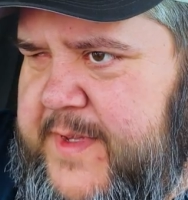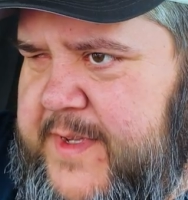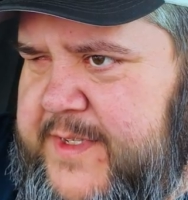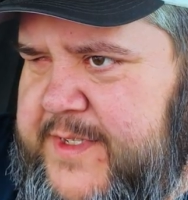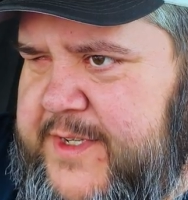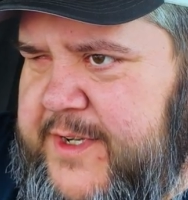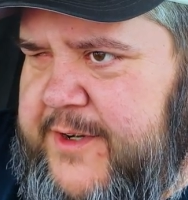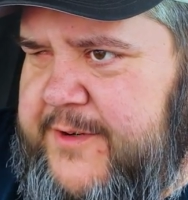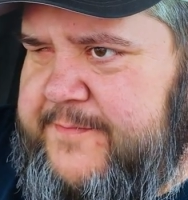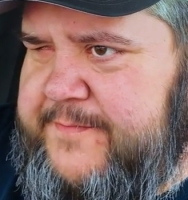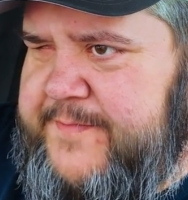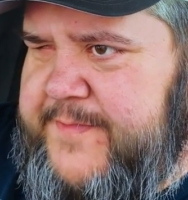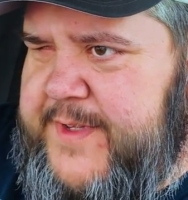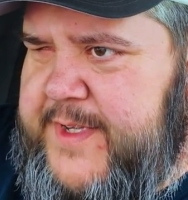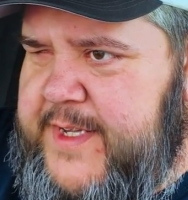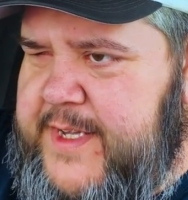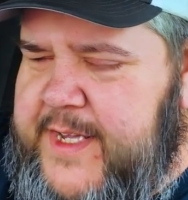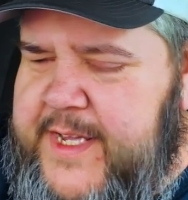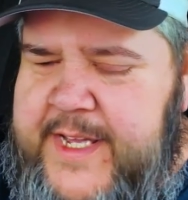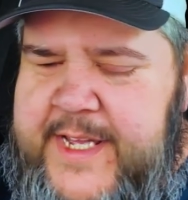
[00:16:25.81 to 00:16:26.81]
So,
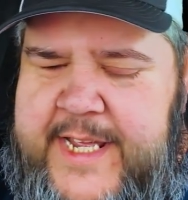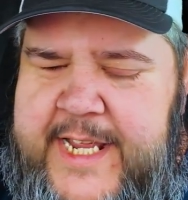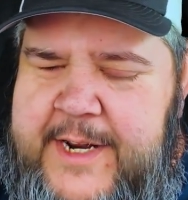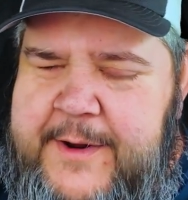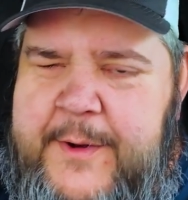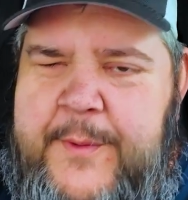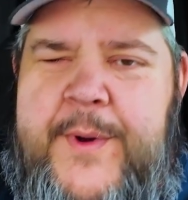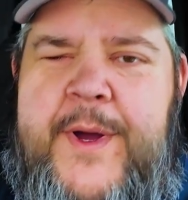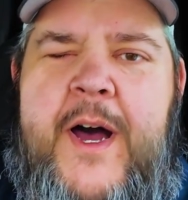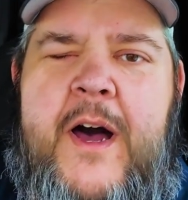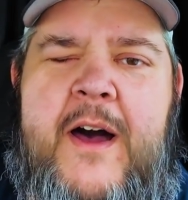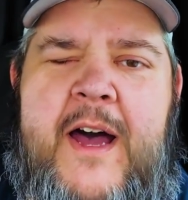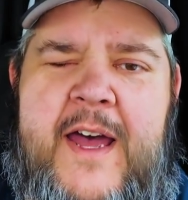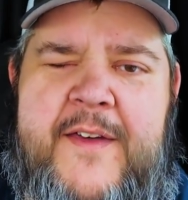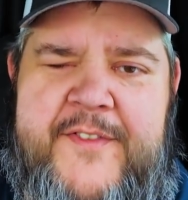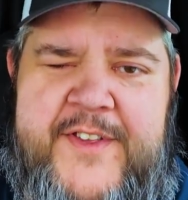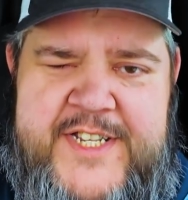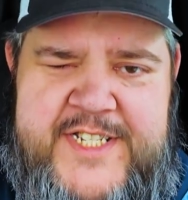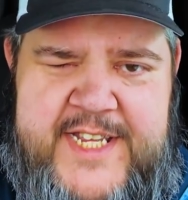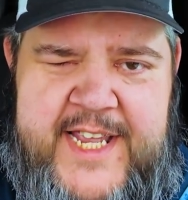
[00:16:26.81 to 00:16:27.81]
we all
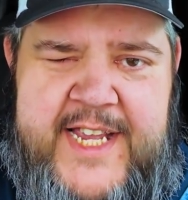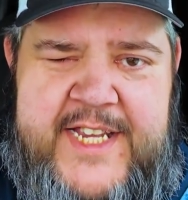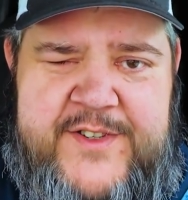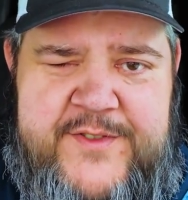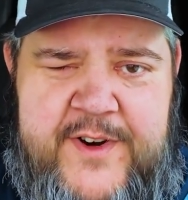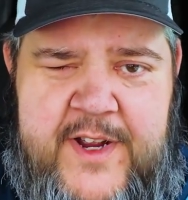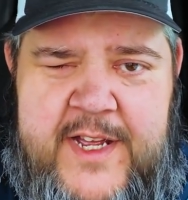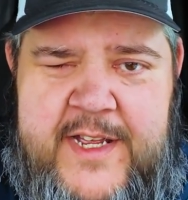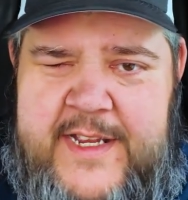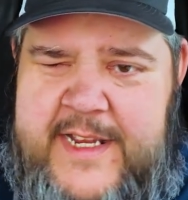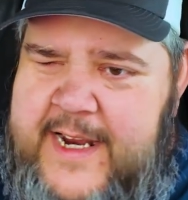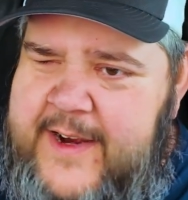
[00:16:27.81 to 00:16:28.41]
have these days, right?